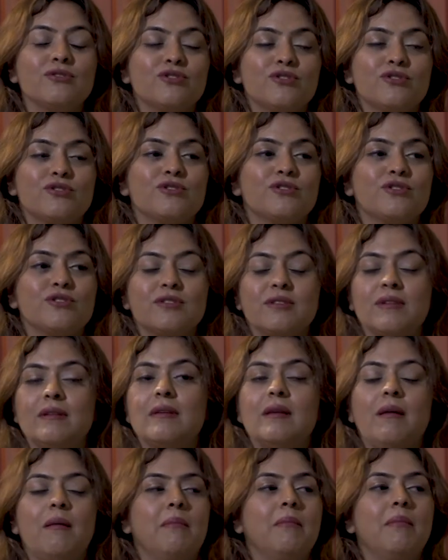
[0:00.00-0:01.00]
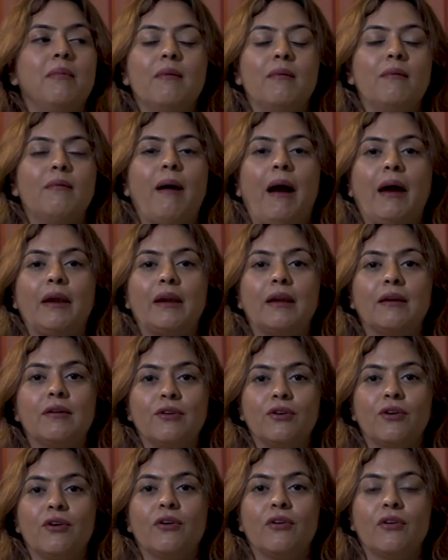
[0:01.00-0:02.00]
Just why don't
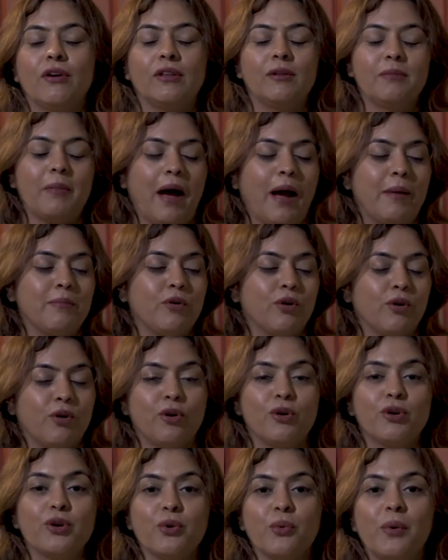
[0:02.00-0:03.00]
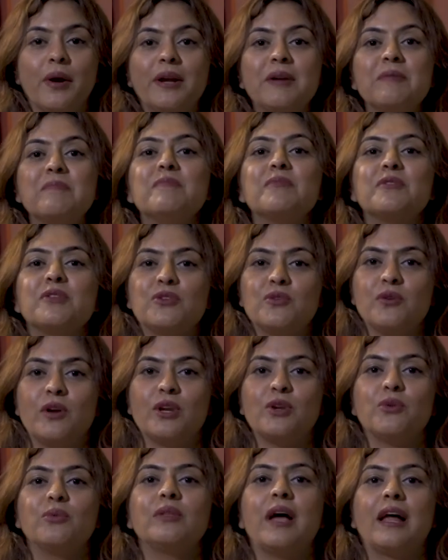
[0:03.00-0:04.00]
you, Ridhima, I'm not going to do it. You
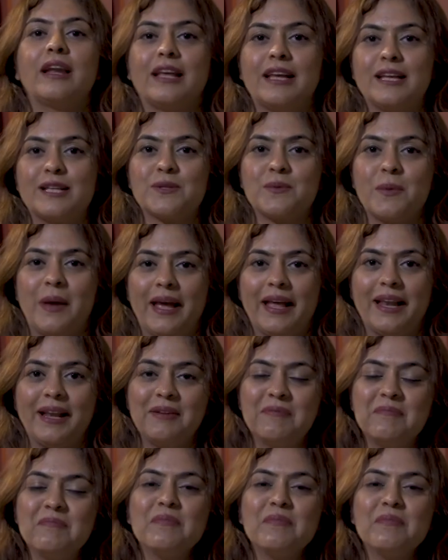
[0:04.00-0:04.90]
can do that as well.